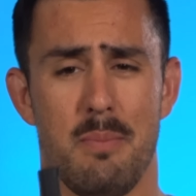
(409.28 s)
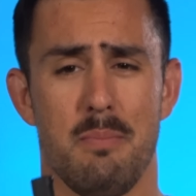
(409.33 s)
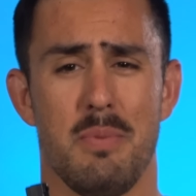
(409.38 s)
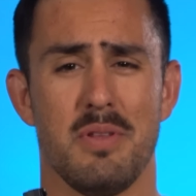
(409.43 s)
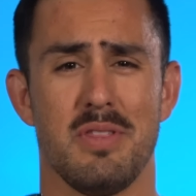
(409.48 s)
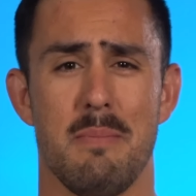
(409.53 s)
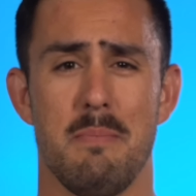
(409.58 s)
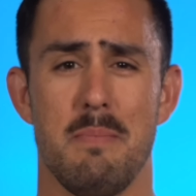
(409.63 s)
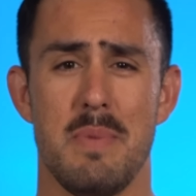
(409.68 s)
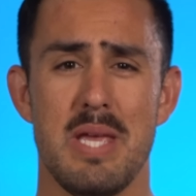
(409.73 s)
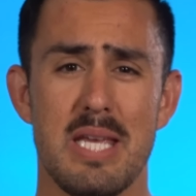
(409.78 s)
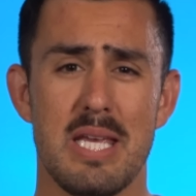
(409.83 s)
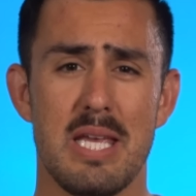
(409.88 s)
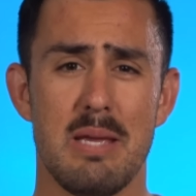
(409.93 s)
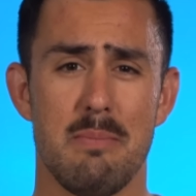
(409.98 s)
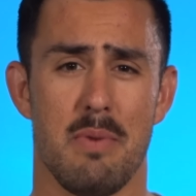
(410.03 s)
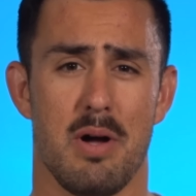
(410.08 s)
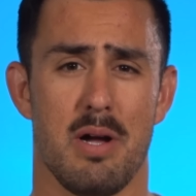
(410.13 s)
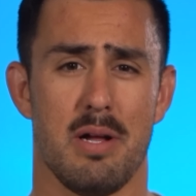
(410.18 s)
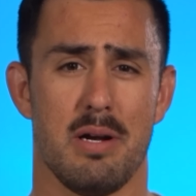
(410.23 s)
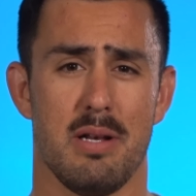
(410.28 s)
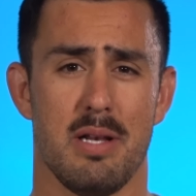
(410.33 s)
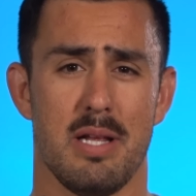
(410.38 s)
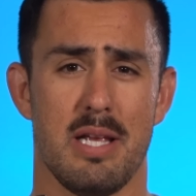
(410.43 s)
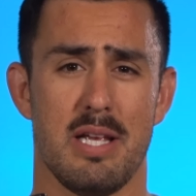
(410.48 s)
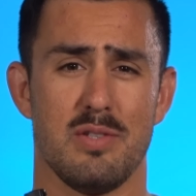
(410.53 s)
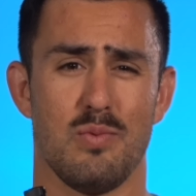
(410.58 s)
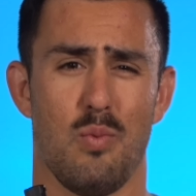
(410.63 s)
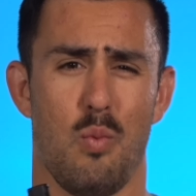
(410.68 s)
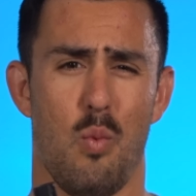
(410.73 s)
But the Miki model
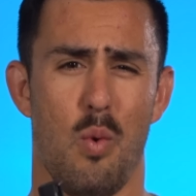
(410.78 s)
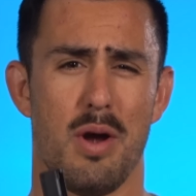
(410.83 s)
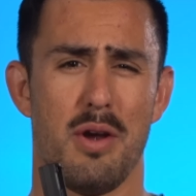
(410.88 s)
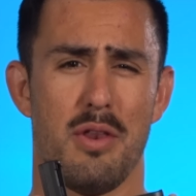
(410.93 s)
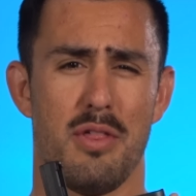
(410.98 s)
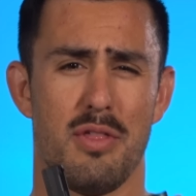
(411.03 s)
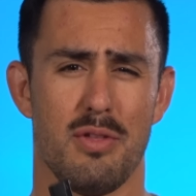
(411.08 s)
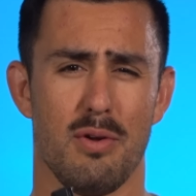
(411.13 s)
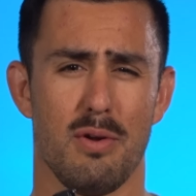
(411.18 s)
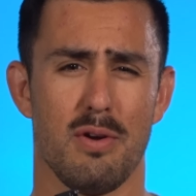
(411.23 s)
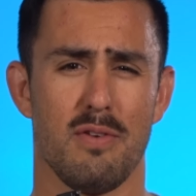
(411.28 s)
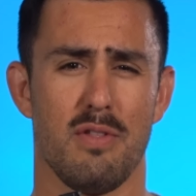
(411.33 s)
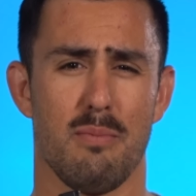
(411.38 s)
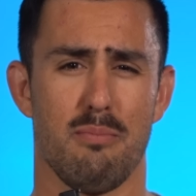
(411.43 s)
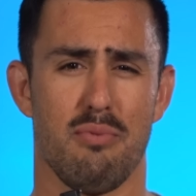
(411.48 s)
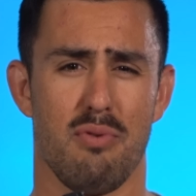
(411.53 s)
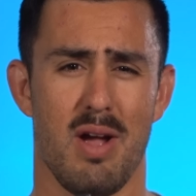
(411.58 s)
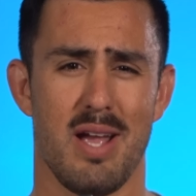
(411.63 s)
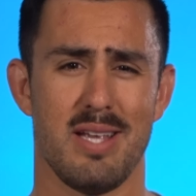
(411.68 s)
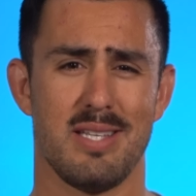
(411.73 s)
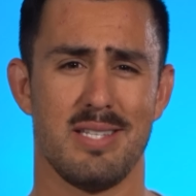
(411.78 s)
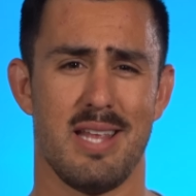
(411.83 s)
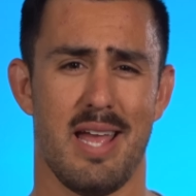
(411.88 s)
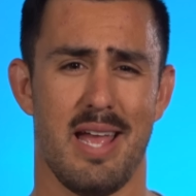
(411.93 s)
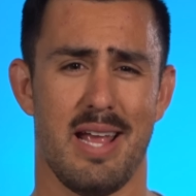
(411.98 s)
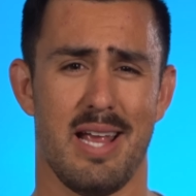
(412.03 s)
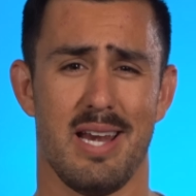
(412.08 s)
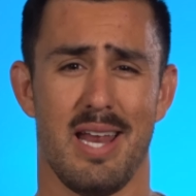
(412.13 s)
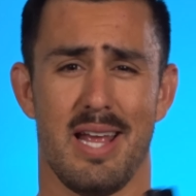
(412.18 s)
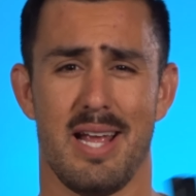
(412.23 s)
is 1/3 of the price
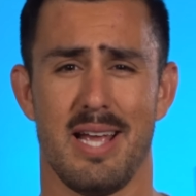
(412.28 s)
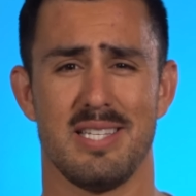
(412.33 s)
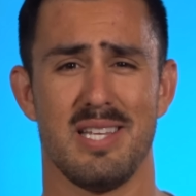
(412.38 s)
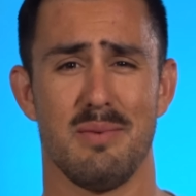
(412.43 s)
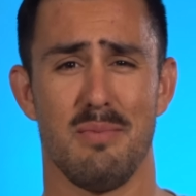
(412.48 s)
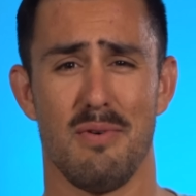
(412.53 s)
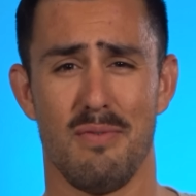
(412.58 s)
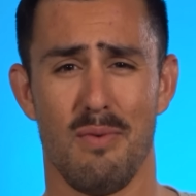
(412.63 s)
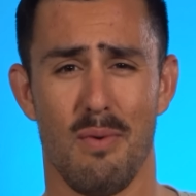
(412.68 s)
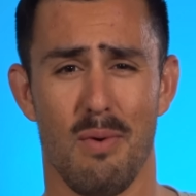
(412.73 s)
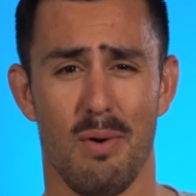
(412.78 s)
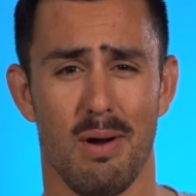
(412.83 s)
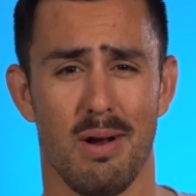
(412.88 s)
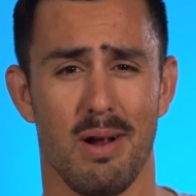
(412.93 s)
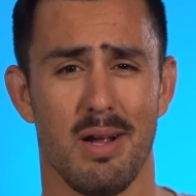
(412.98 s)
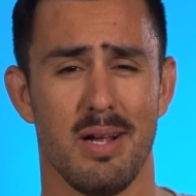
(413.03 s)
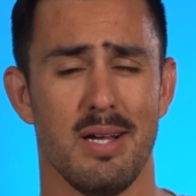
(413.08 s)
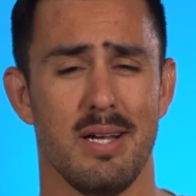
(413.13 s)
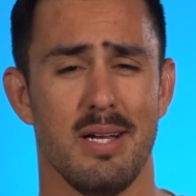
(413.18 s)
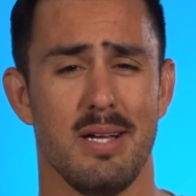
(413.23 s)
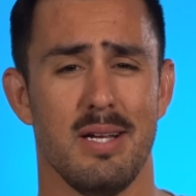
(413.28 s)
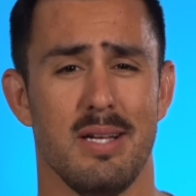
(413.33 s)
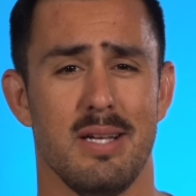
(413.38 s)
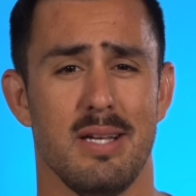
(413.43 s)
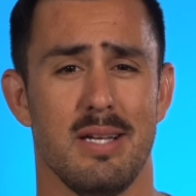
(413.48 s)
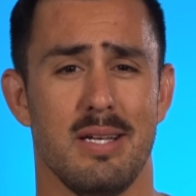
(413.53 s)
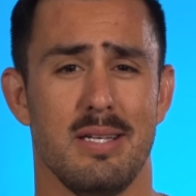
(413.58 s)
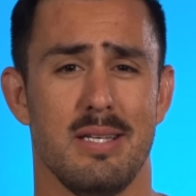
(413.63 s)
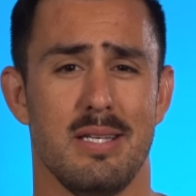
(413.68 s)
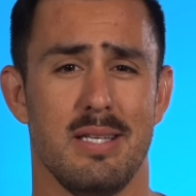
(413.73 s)
tag. And like I said before,
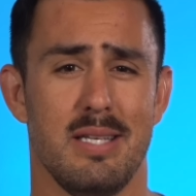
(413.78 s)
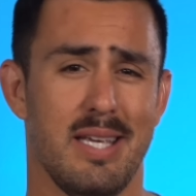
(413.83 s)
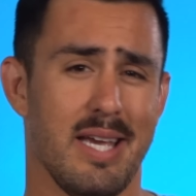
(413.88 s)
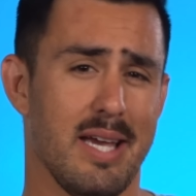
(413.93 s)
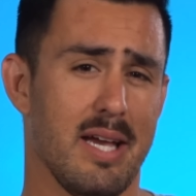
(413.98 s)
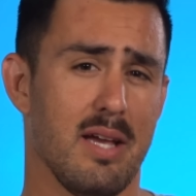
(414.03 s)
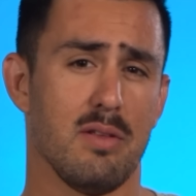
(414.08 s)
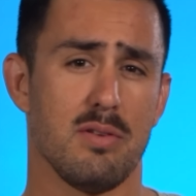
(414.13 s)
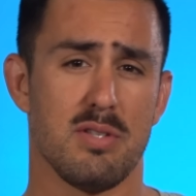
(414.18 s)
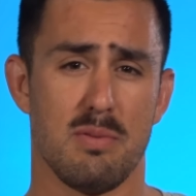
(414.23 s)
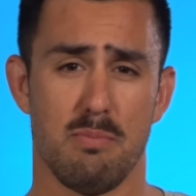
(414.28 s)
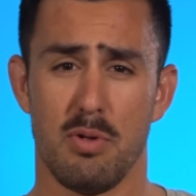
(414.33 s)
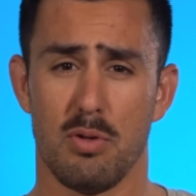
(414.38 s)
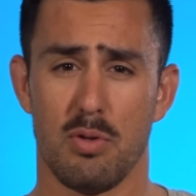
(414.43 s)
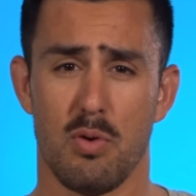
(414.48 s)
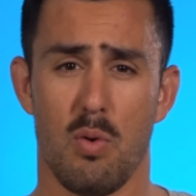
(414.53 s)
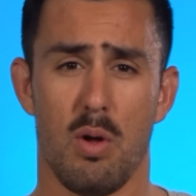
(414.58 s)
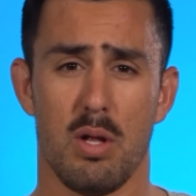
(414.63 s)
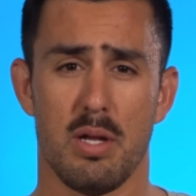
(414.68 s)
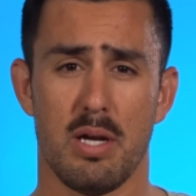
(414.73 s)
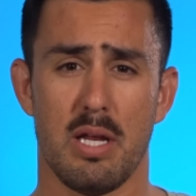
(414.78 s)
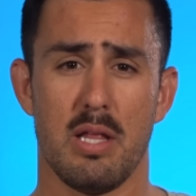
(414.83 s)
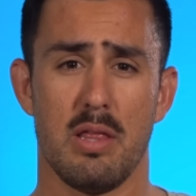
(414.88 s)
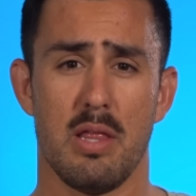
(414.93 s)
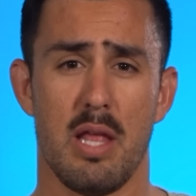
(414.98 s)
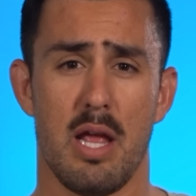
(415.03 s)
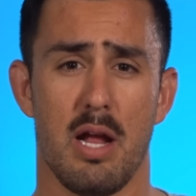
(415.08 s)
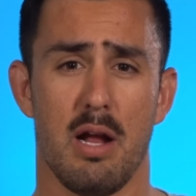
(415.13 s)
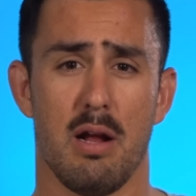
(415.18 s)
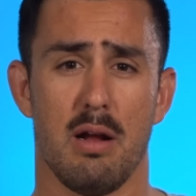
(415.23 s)
yeah, there's some build quality in
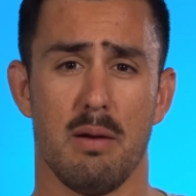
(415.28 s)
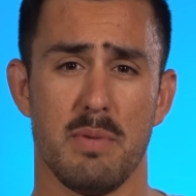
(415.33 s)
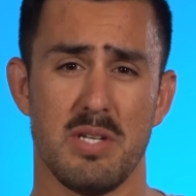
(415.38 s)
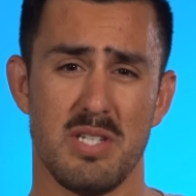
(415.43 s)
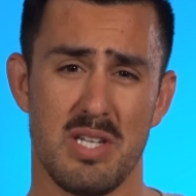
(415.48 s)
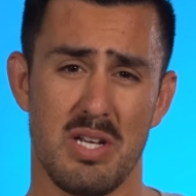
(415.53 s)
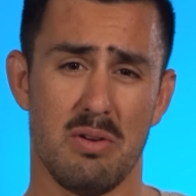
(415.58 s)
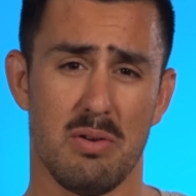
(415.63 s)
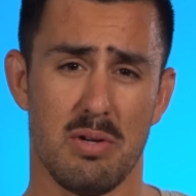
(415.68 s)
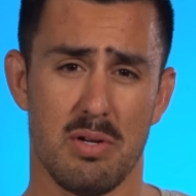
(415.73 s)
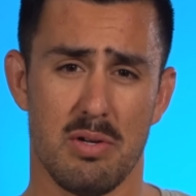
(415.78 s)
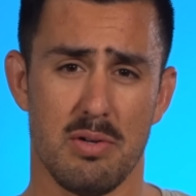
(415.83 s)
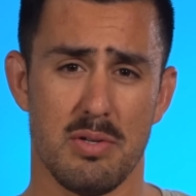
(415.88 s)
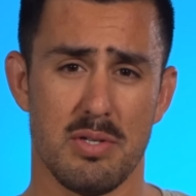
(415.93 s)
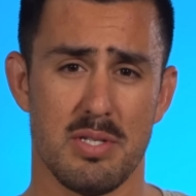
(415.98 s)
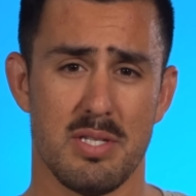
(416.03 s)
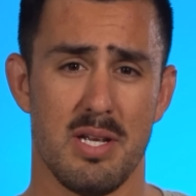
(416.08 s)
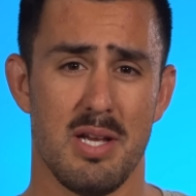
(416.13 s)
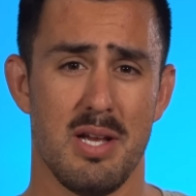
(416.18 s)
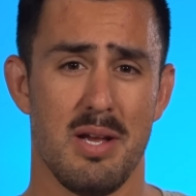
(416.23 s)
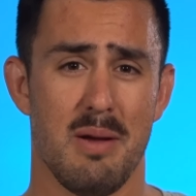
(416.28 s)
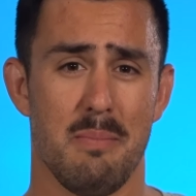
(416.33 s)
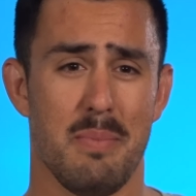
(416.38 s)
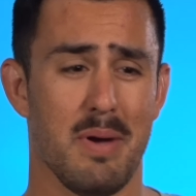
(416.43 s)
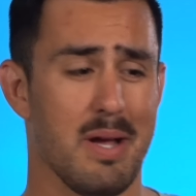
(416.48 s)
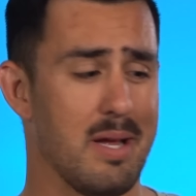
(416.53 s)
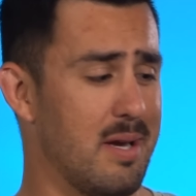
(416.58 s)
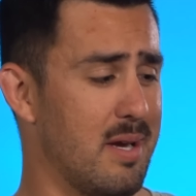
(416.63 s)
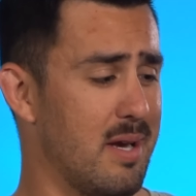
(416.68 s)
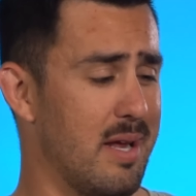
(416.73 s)
there, materials,
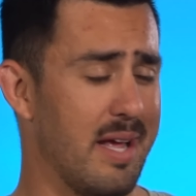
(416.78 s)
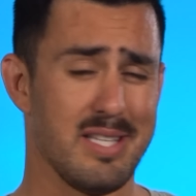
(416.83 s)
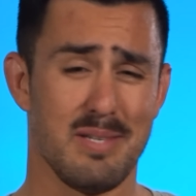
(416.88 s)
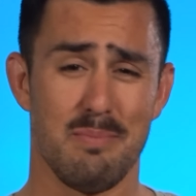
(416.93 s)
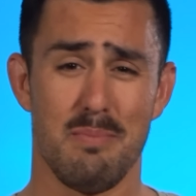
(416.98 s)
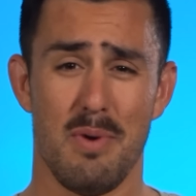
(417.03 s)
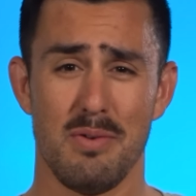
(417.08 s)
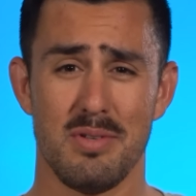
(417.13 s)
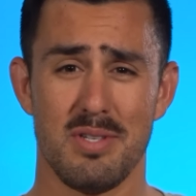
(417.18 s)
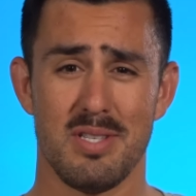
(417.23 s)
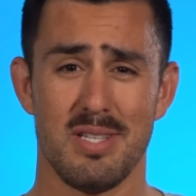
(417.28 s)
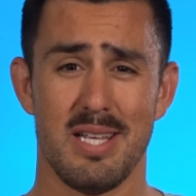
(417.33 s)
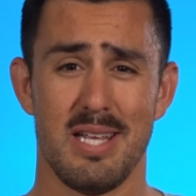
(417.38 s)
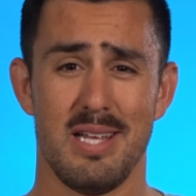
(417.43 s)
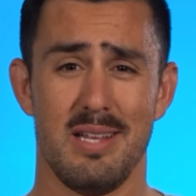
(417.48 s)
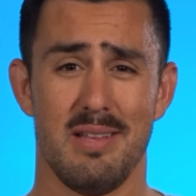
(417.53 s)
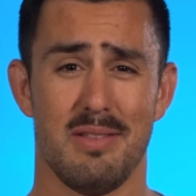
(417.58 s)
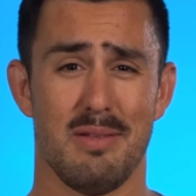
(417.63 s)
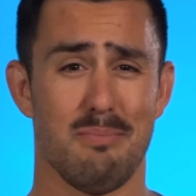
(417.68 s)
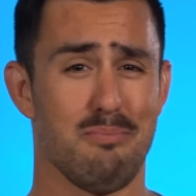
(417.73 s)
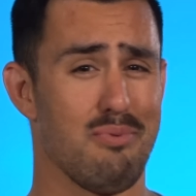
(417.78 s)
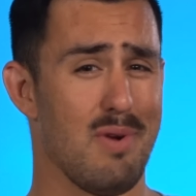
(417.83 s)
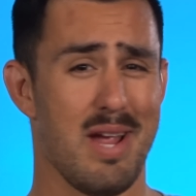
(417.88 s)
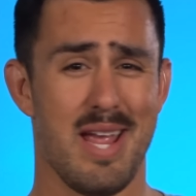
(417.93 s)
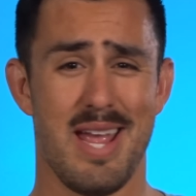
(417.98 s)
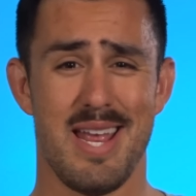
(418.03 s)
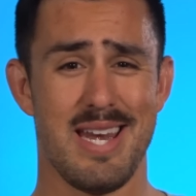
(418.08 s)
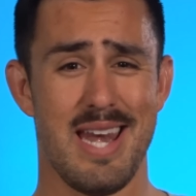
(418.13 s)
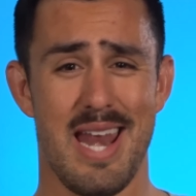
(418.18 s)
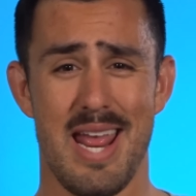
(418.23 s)
but it's mostly the
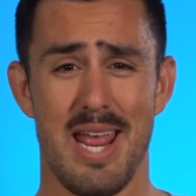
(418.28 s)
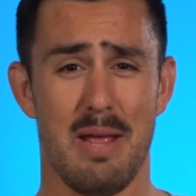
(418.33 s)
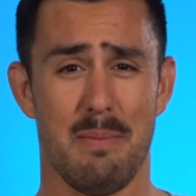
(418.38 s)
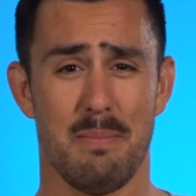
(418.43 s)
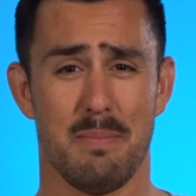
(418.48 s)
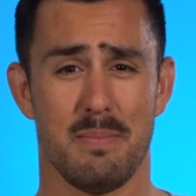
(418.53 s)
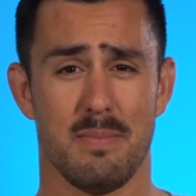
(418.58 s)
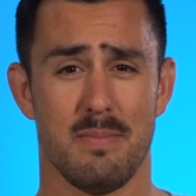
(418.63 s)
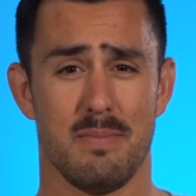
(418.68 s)
brand name.